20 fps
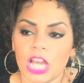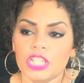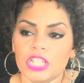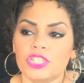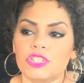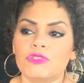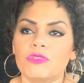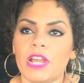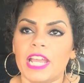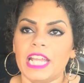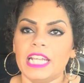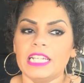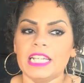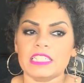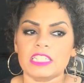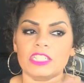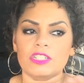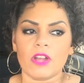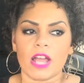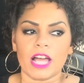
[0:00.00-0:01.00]
trained
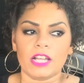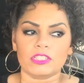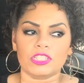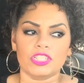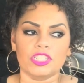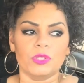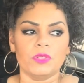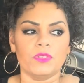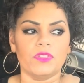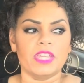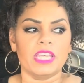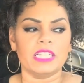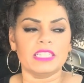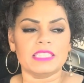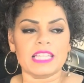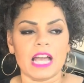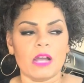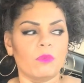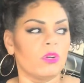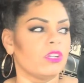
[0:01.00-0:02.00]
as a child to do things
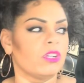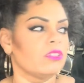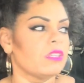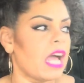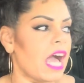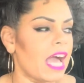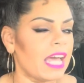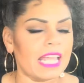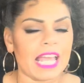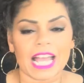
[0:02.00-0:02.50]
that were not